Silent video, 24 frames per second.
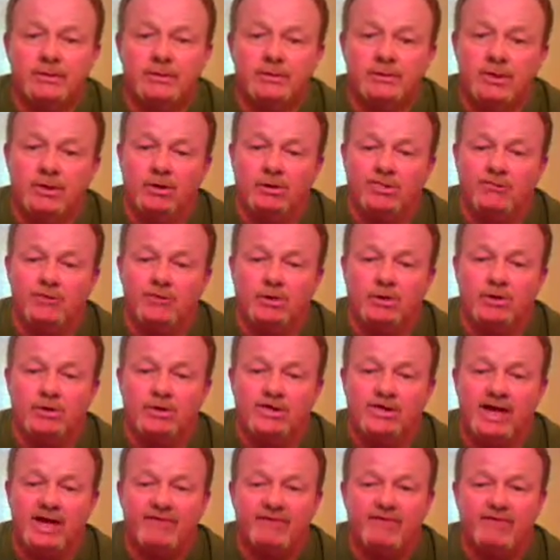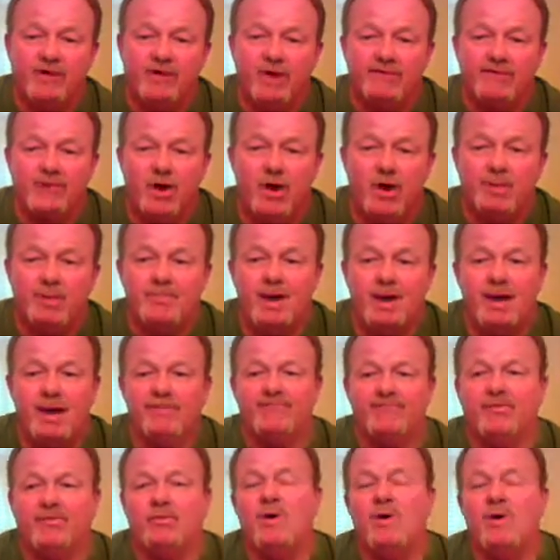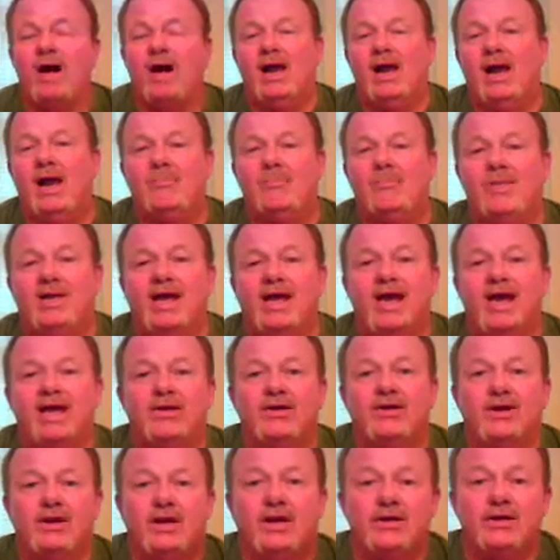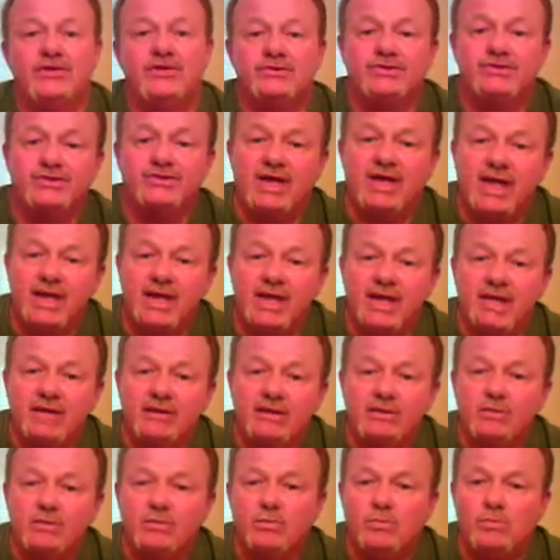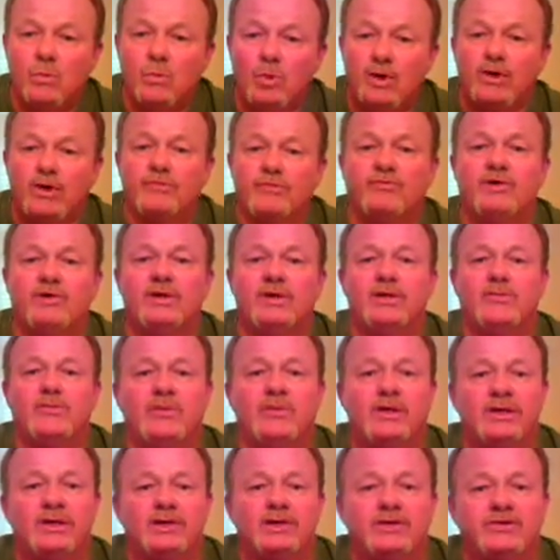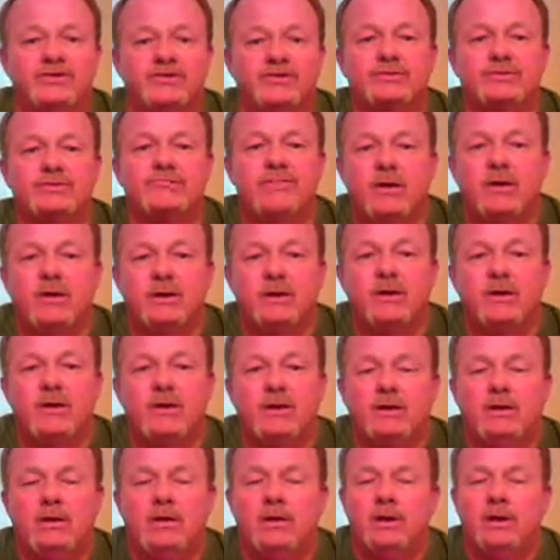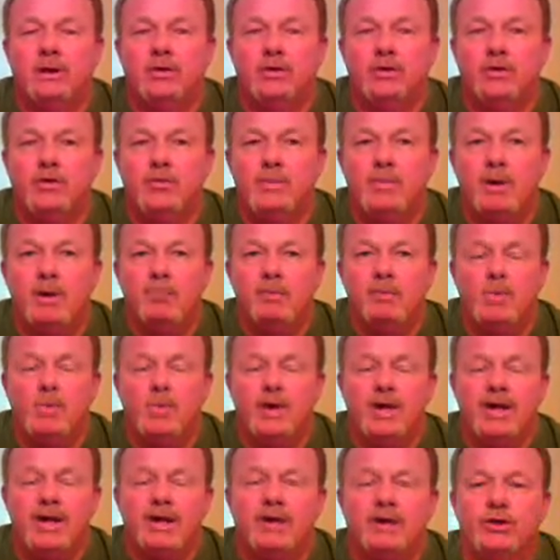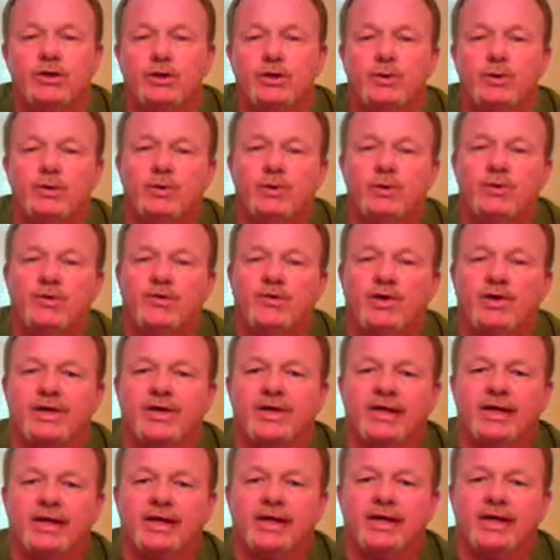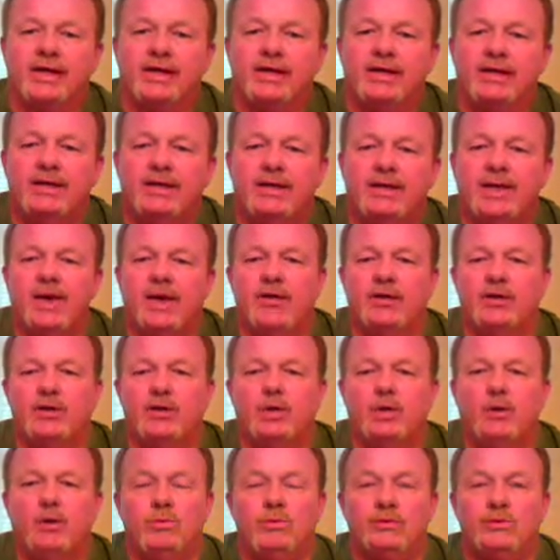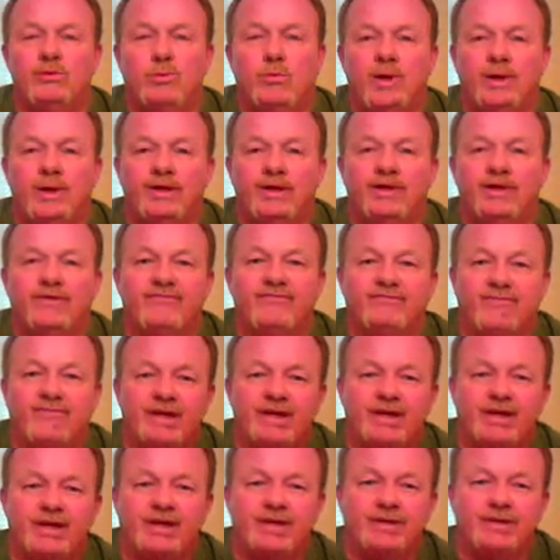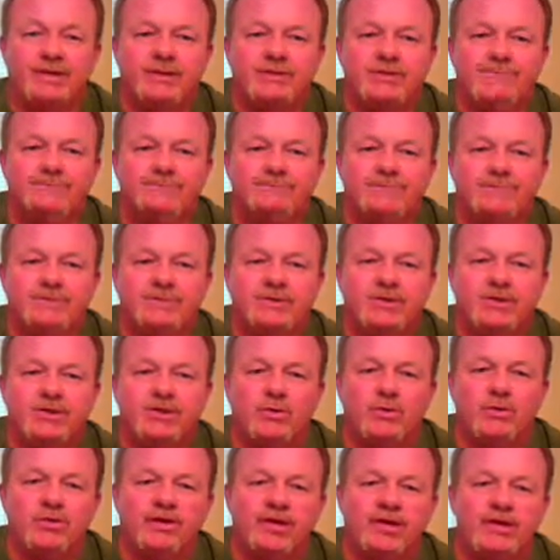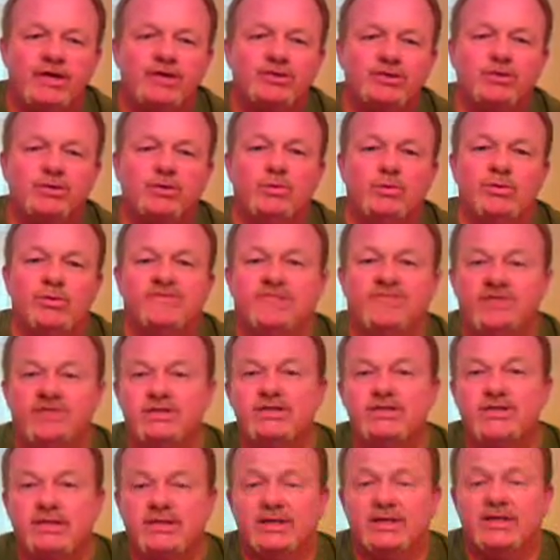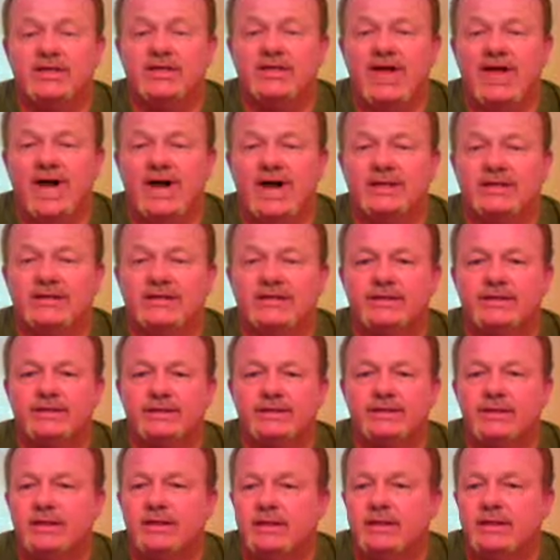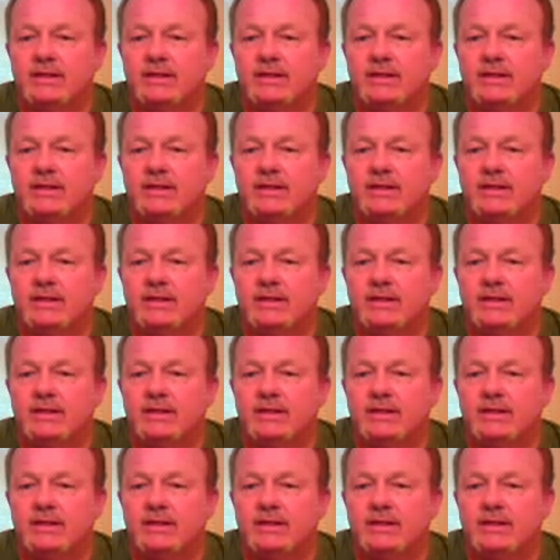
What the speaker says: So, of course, after I thought about it for a while, I began to understand what it really means. You remember when you were a kid, how you always wanted to fit in? The kids who were physically talented,